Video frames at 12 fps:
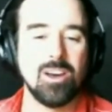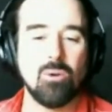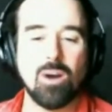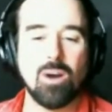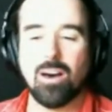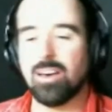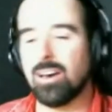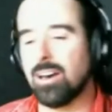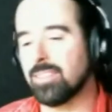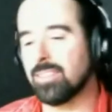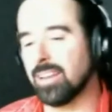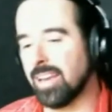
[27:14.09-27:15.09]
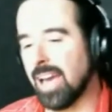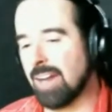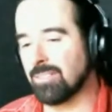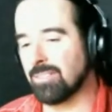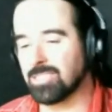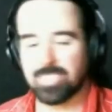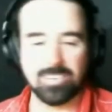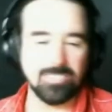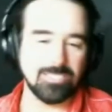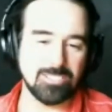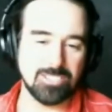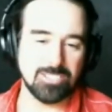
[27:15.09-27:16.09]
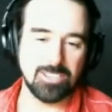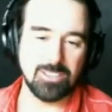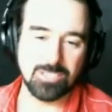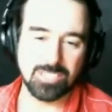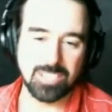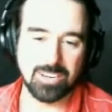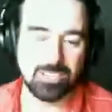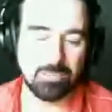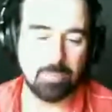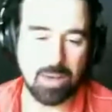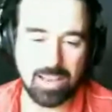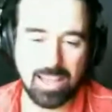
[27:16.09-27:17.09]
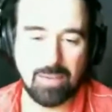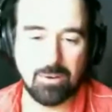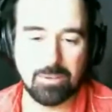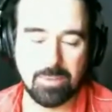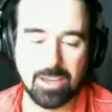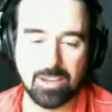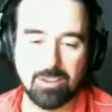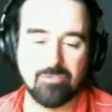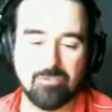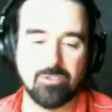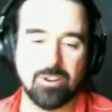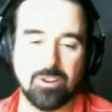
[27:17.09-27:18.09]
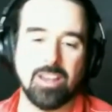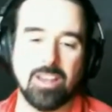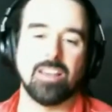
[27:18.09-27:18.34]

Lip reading: Well, there you have it, singers. There's another singer spotlight with my good friend,